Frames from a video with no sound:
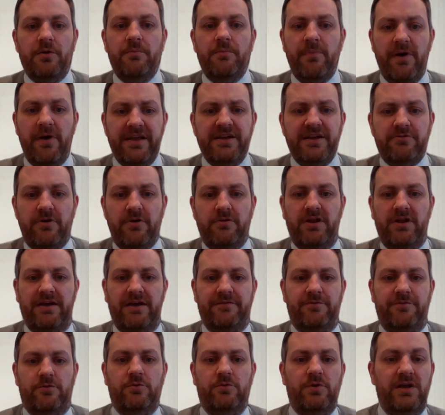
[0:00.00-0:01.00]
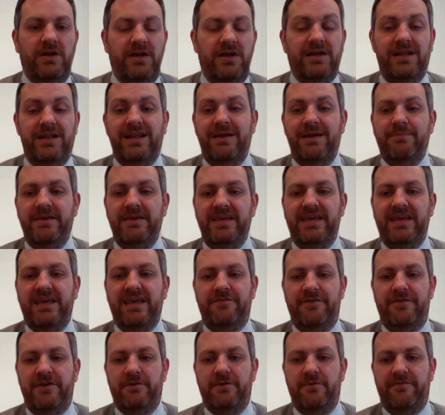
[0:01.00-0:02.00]
On a micro level, let me
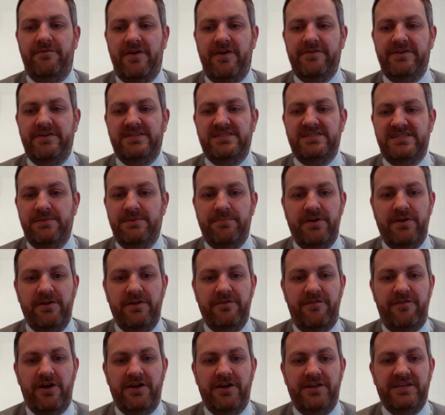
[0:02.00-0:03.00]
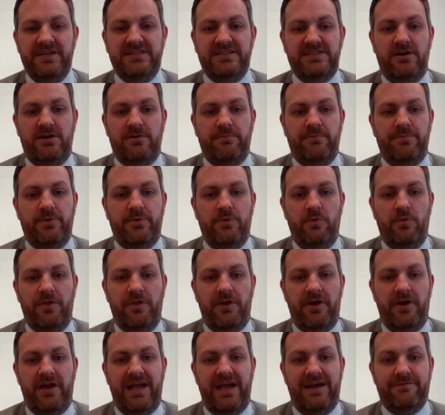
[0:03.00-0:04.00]
give you a very simplified example
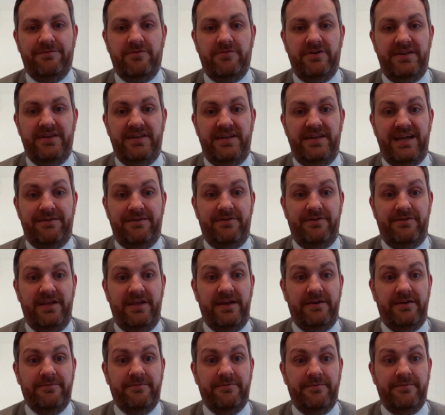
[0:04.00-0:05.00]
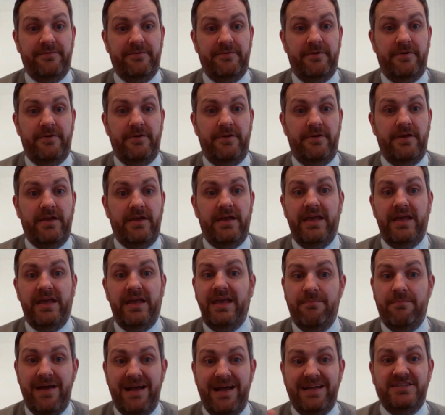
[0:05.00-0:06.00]
that I have written down here.
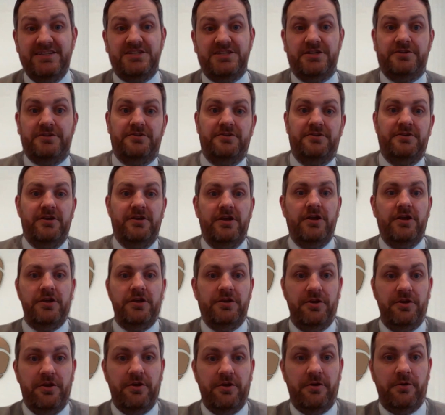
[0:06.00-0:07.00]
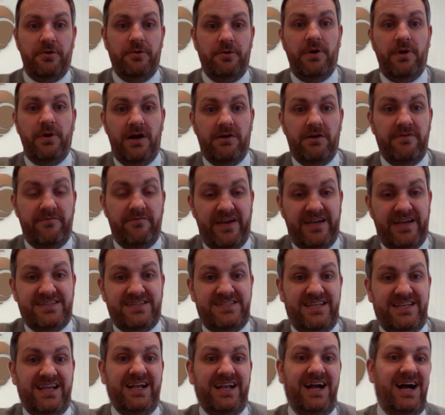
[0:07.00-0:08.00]
Imagine you are
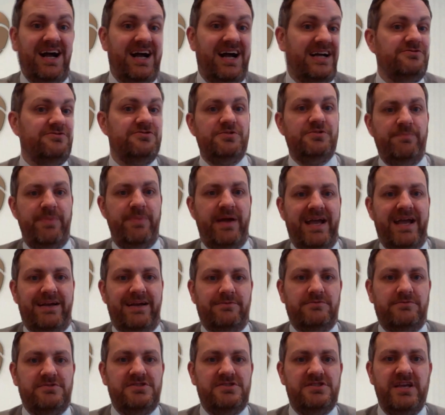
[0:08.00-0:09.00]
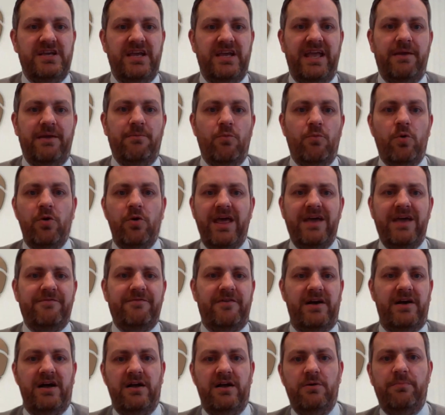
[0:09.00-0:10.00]
investing £100 in
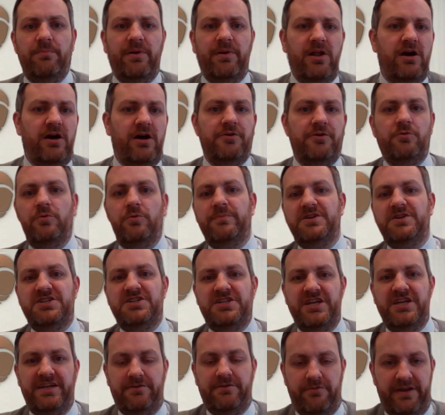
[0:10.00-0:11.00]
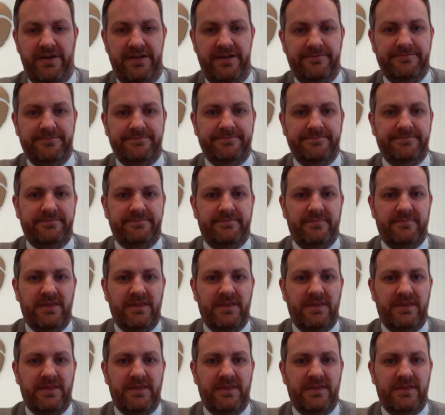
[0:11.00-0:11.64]
whatever plant or machinery.